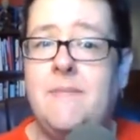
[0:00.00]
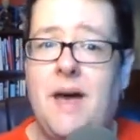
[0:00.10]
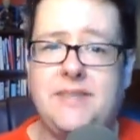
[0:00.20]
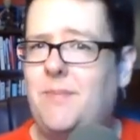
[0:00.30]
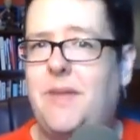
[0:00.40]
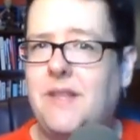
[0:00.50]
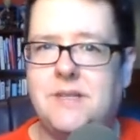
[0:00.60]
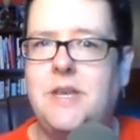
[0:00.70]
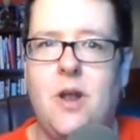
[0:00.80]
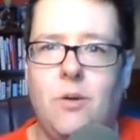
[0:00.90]
something
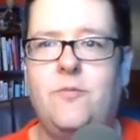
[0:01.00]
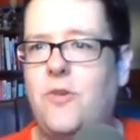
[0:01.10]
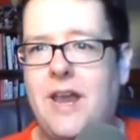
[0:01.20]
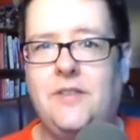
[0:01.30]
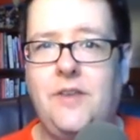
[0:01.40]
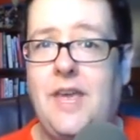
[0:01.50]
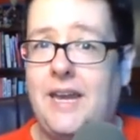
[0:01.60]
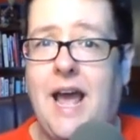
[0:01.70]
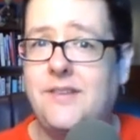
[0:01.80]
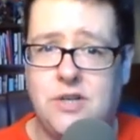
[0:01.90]
that's, frankly
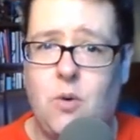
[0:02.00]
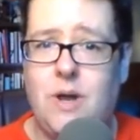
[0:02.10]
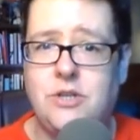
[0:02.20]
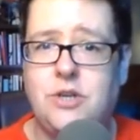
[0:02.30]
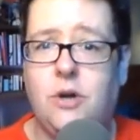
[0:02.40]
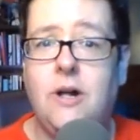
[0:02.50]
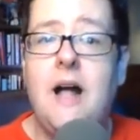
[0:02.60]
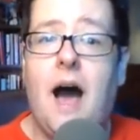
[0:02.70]
inconsequential.